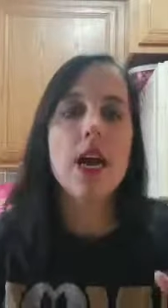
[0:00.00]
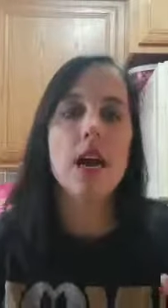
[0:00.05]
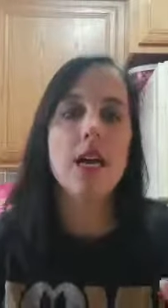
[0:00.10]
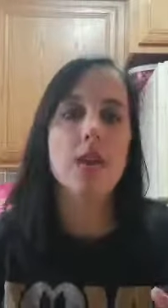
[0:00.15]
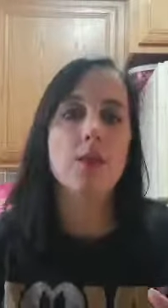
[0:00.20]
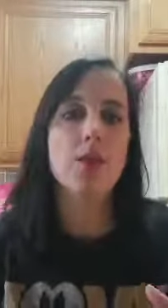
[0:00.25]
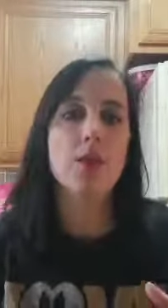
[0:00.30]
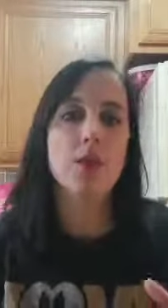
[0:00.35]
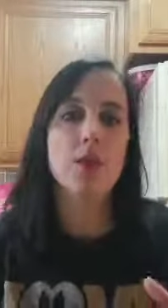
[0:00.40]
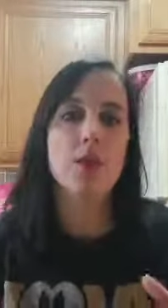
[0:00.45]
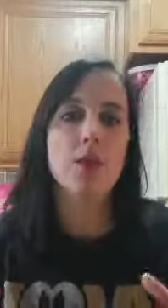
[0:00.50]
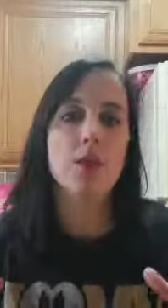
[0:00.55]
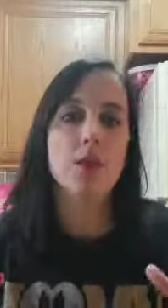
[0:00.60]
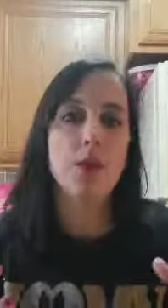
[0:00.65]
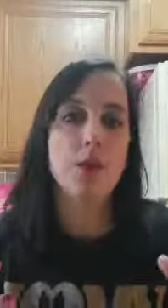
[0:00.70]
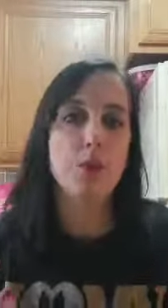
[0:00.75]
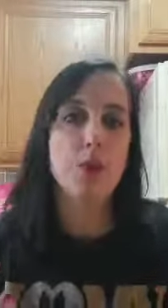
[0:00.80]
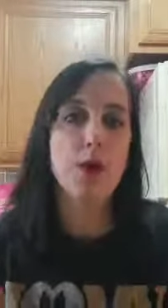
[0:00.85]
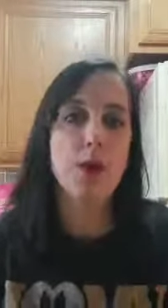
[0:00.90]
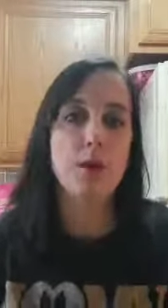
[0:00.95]
I want to
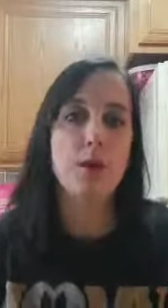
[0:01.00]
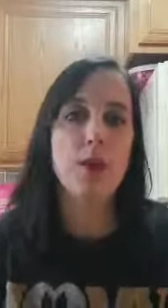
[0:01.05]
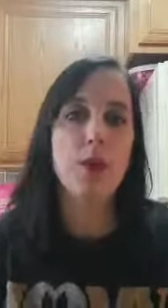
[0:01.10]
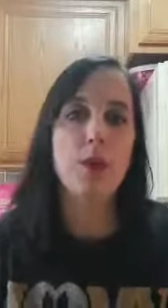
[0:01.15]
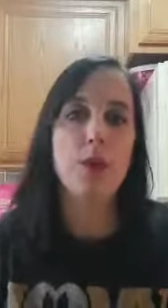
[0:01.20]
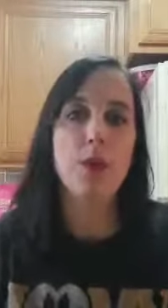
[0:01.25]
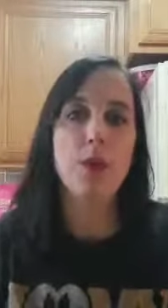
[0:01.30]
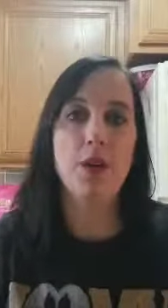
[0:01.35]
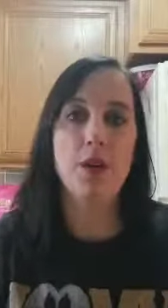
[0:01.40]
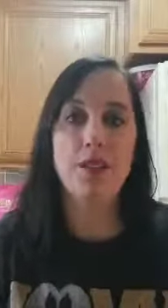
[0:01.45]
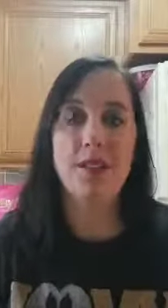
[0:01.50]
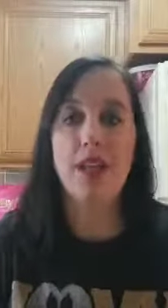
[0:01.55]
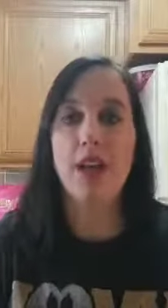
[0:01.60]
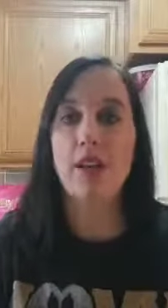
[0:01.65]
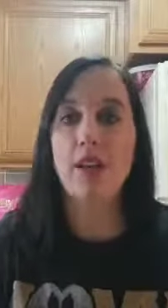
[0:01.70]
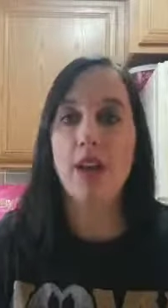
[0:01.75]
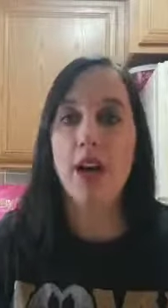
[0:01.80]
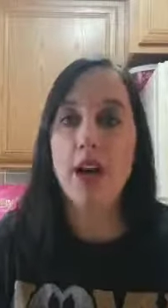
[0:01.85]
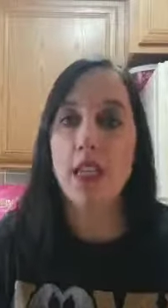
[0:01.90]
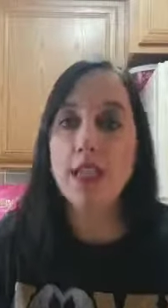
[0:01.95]
inspire people as I
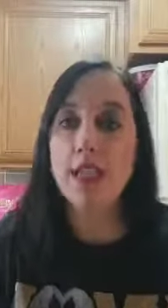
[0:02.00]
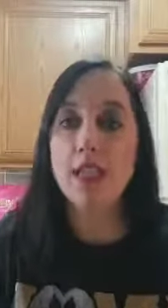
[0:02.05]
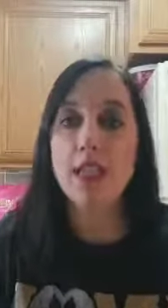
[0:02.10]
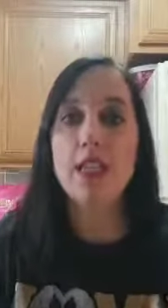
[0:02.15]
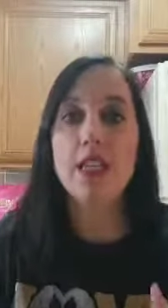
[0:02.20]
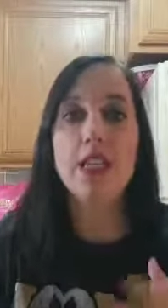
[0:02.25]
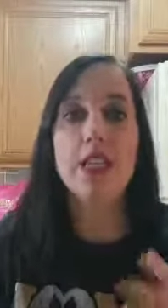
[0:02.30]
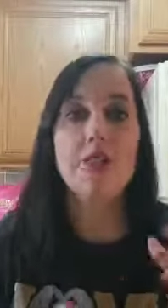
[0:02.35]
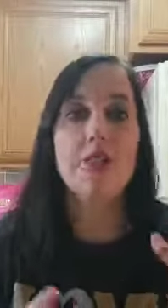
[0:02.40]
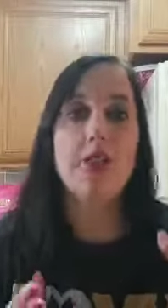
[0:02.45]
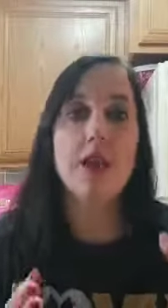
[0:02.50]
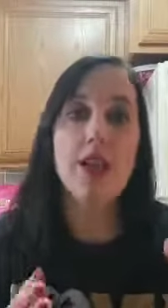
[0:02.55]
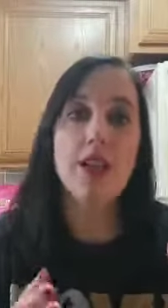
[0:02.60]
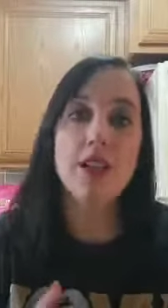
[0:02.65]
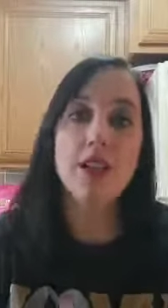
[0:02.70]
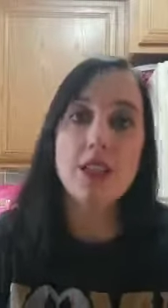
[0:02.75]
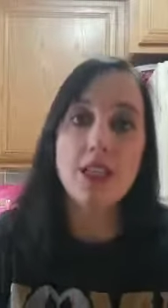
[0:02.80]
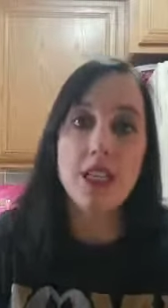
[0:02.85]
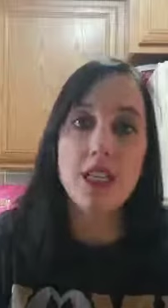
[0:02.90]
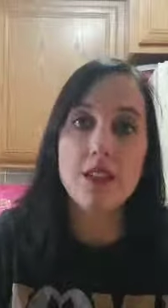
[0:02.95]
have a husky, and even my
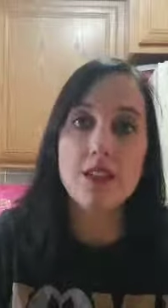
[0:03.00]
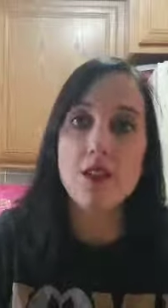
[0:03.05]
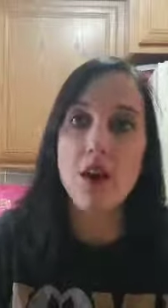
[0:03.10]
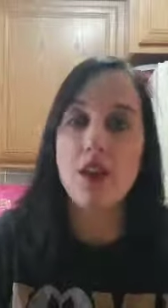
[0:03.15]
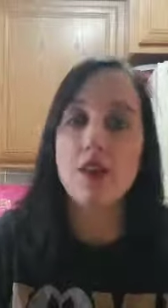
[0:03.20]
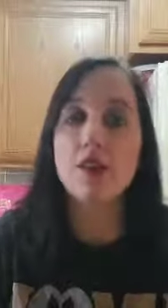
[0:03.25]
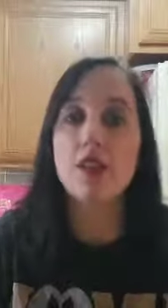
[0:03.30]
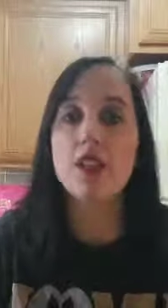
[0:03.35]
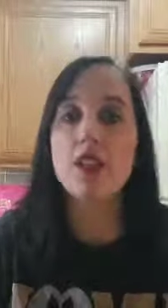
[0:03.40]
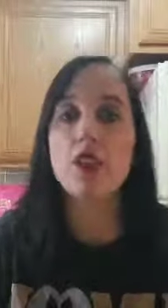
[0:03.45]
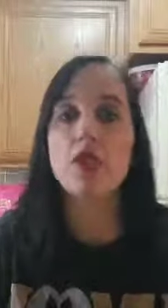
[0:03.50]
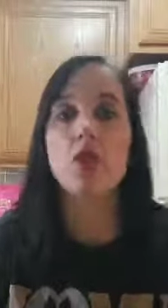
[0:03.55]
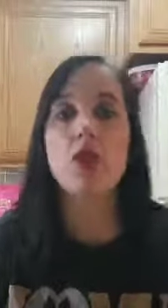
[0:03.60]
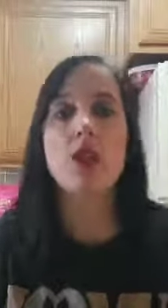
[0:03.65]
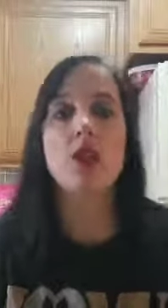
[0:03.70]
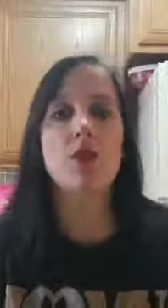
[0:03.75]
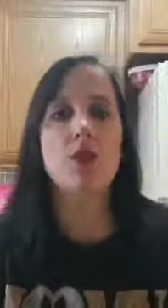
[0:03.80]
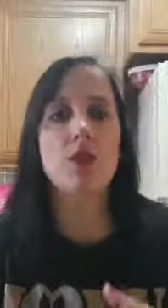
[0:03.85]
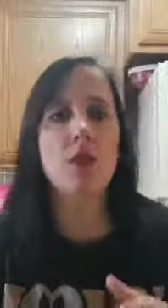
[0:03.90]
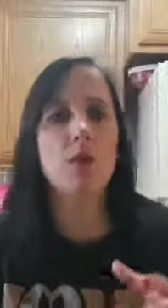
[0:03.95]
husky is off-leash
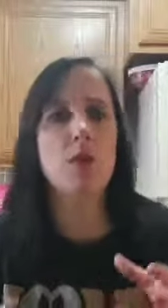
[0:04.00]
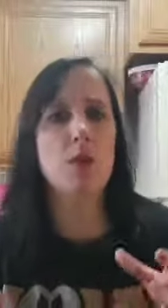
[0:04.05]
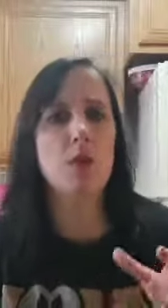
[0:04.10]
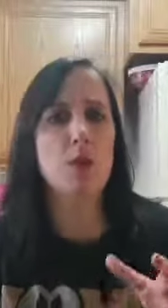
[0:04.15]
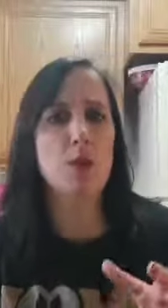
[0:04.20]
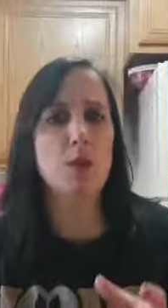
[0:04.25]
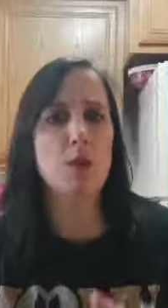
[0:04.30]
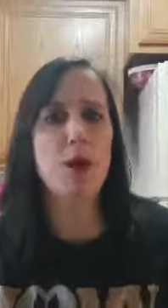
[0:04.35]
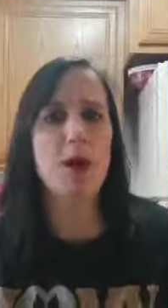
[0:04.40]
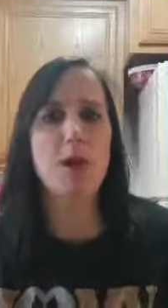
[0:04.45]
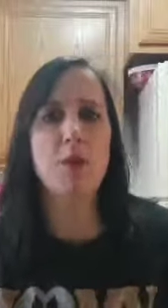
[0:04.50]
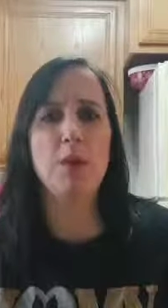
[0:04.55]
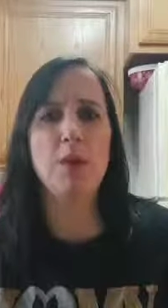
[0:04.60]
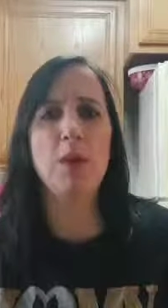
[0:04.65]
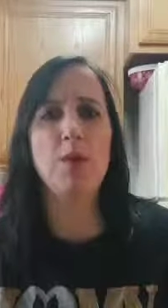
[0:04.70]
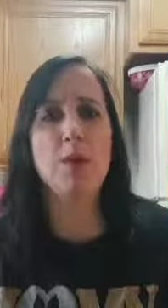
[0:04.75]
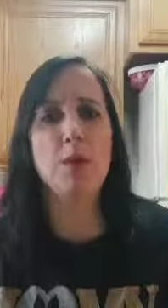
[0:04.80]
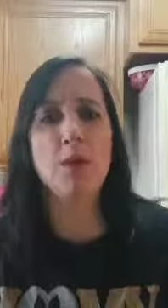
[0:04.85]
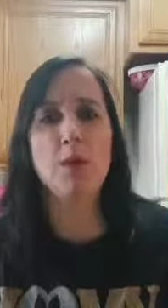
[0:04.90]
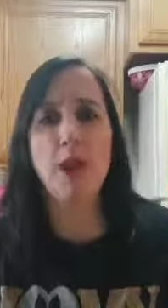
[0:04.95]
trained, so I want to inspire
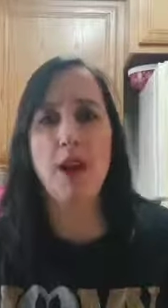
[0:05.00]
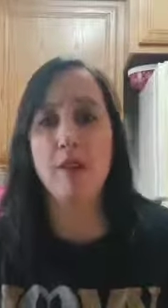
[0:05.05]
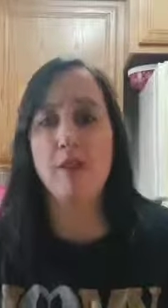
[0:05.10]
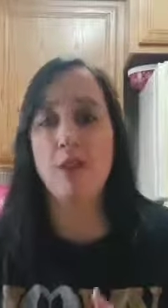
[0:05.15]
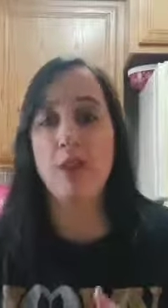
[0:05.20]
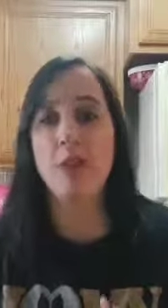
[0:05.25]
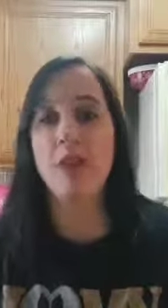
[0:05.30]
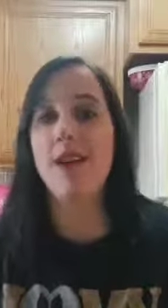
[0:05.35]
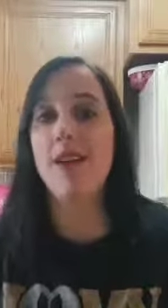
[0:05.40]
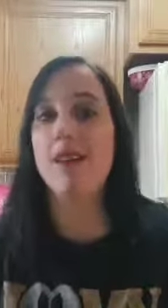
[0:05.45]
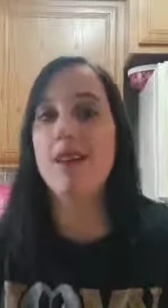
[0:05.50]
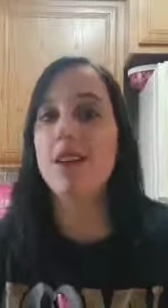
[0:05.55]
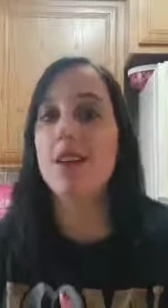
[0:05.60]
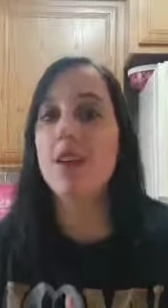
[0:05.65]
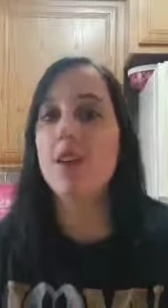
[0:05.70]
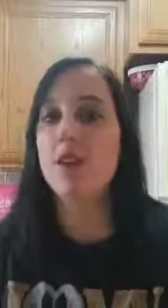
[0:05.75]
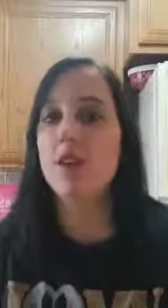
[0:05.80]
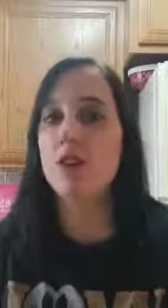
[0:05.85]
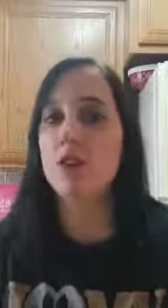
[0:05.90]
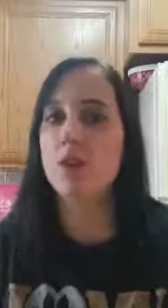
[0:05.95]
people who have maybe
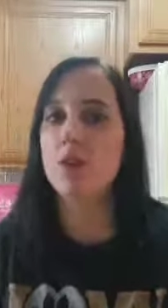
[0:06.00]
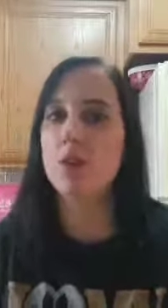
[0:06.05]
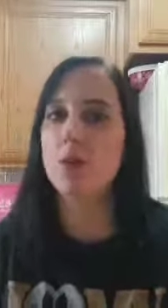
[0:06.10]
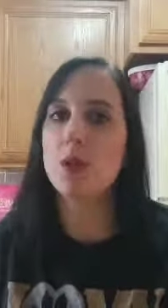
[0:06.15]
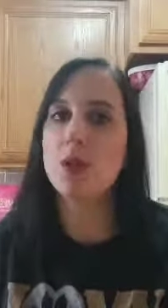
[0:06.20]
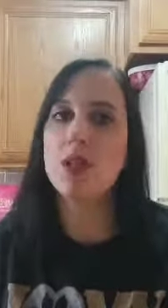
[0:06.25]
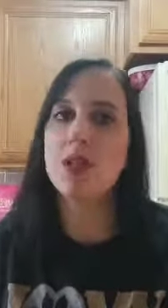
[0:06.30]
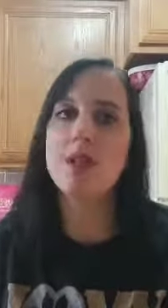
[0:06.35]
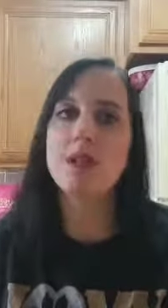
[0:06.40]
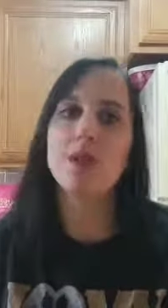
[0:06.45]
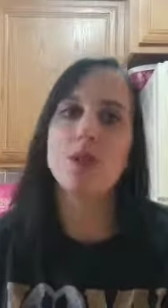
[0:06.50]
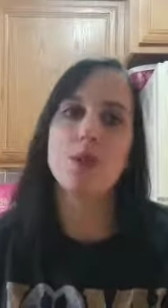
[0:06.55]
unconventional breeds